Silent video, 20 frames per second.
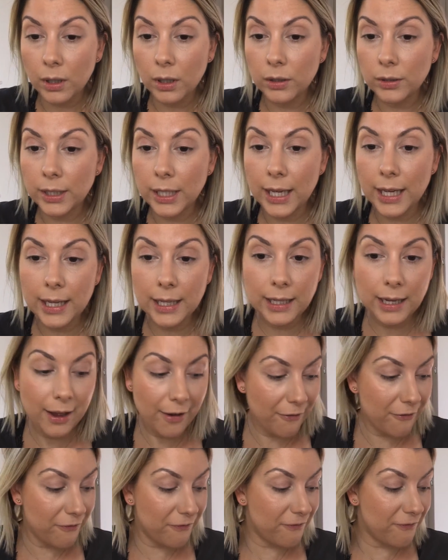Okay,
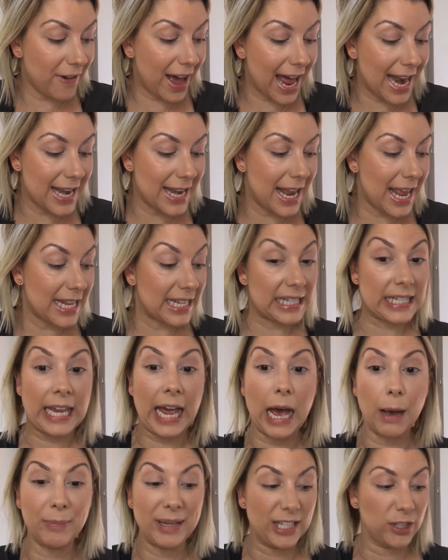
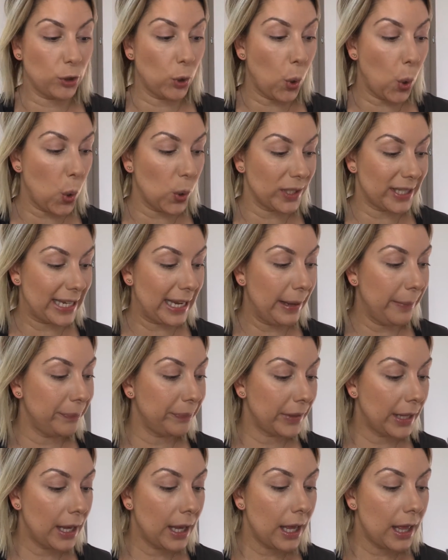fantabidorsy.
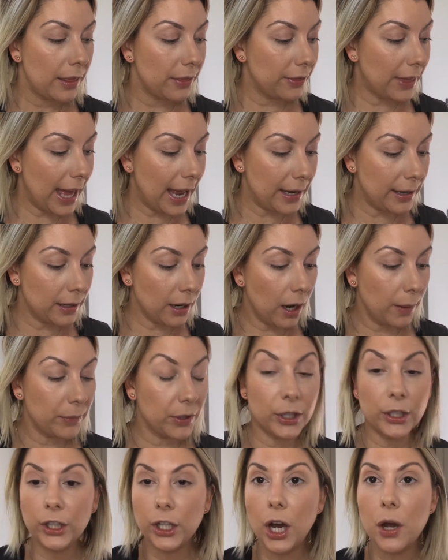Then I'm
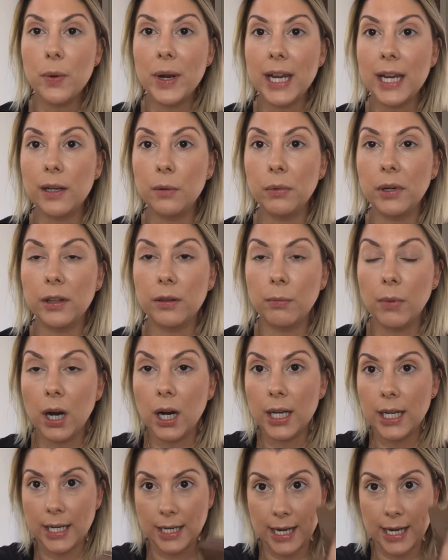going to go in with my